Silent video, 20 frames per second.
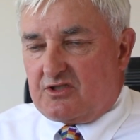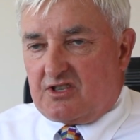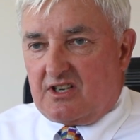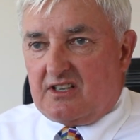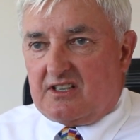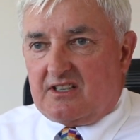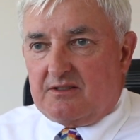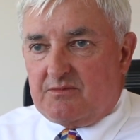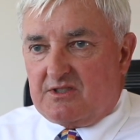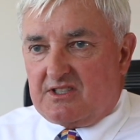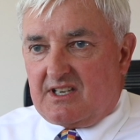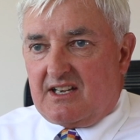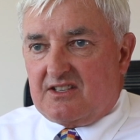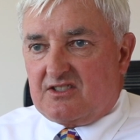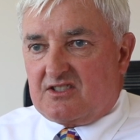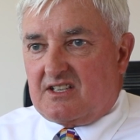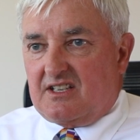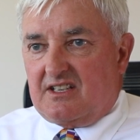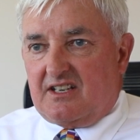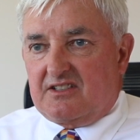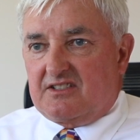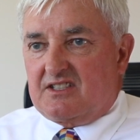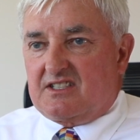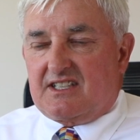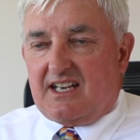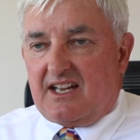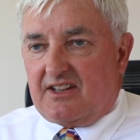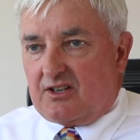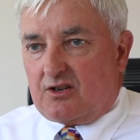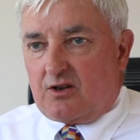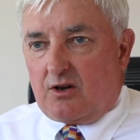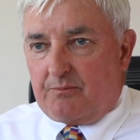circumstance can understand the